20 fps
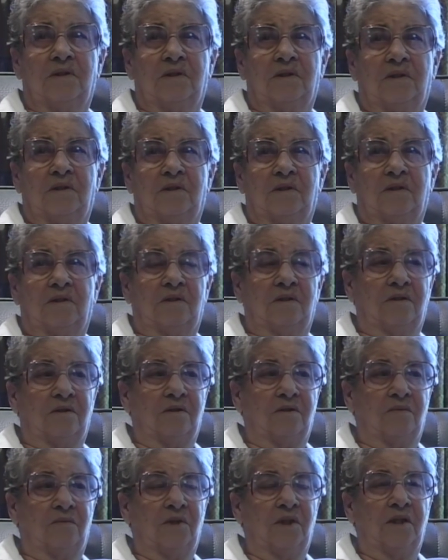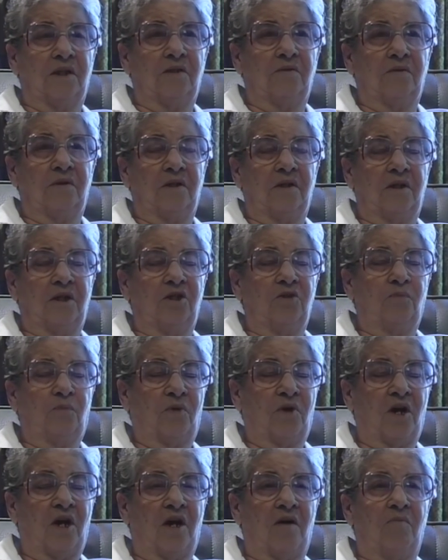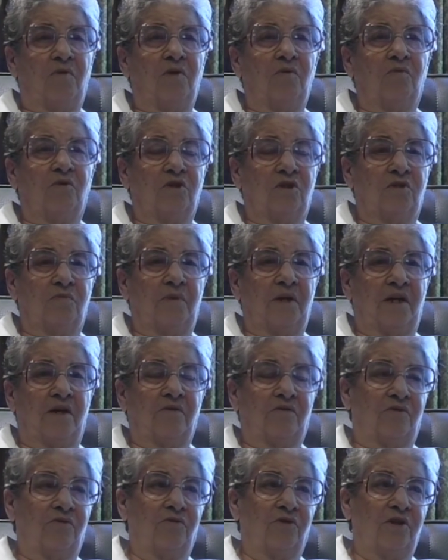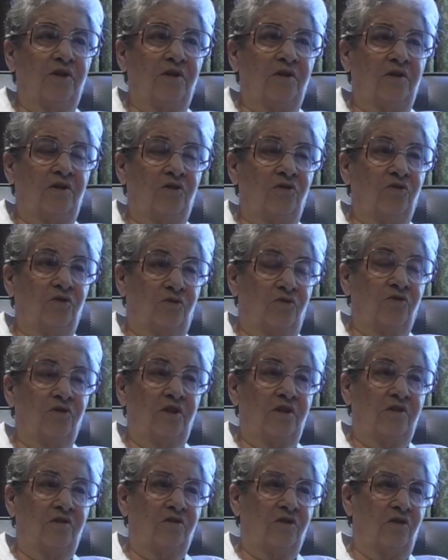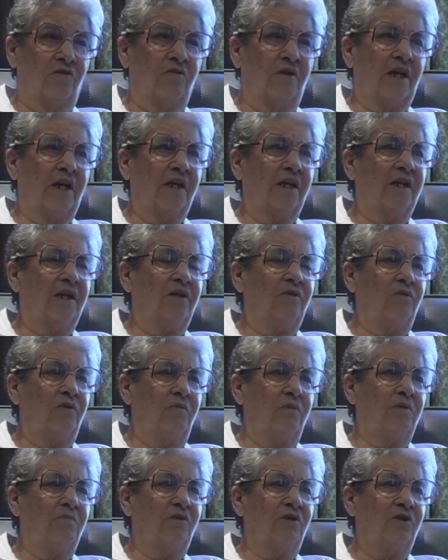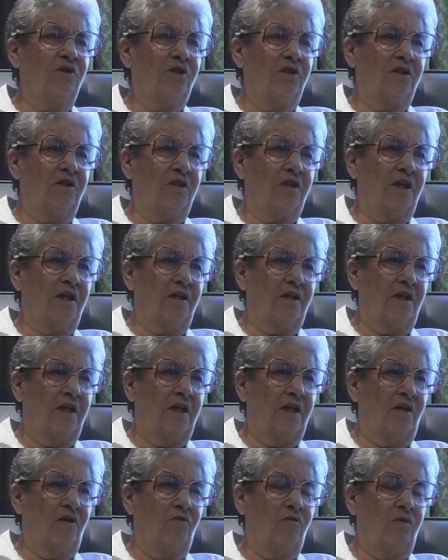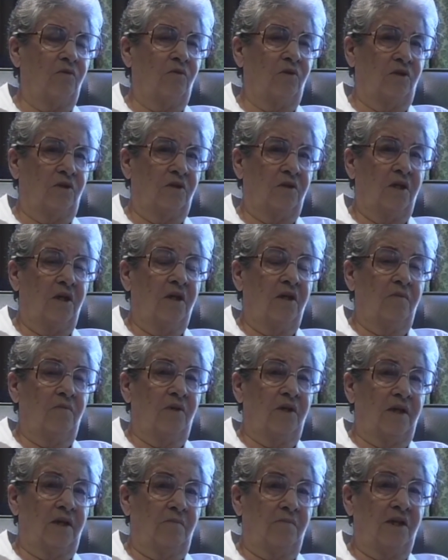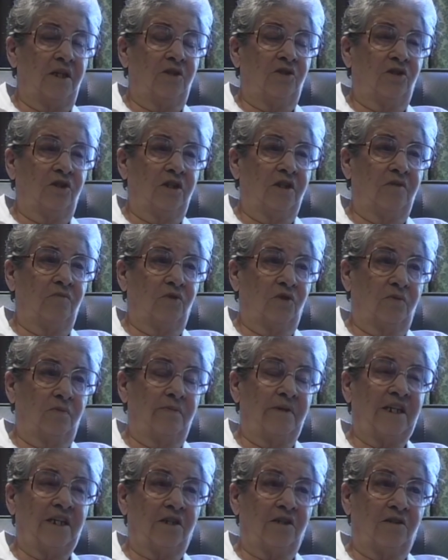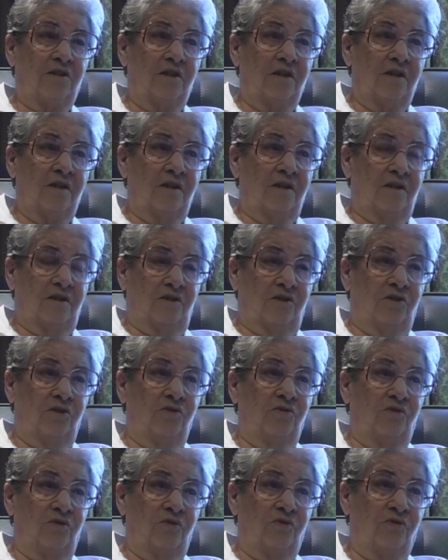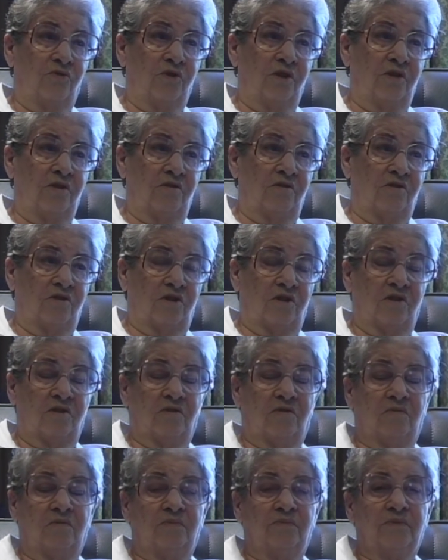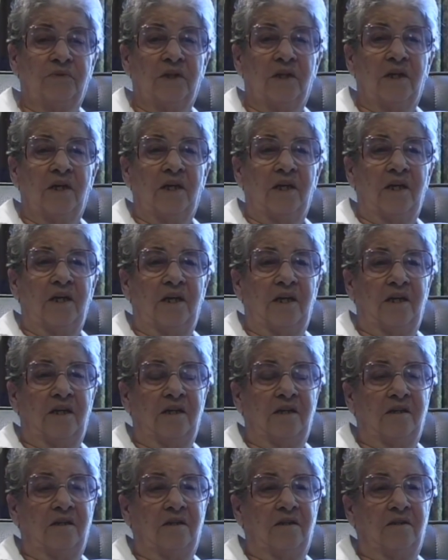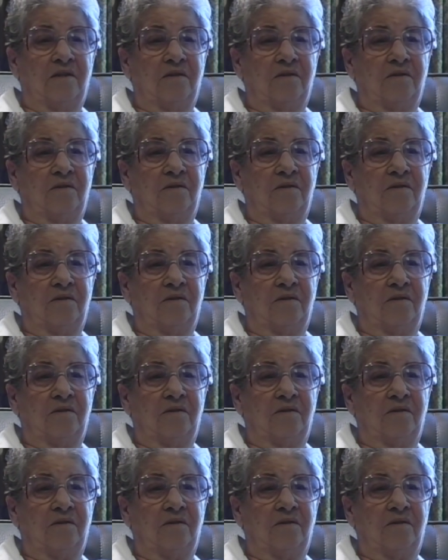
just start my, well, my, he, my he probably was about three, two or three years old. I can't remember just exactly how old he was, but I imagine he was about two to three years old. And uh,